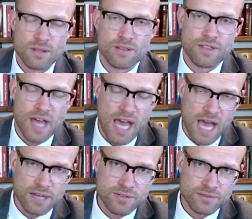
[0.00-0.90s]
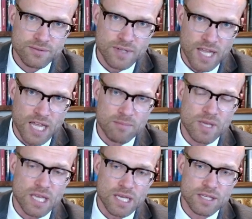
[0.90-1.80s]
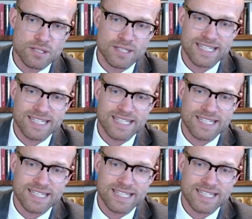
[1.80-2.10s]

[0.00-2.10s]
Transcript: That name is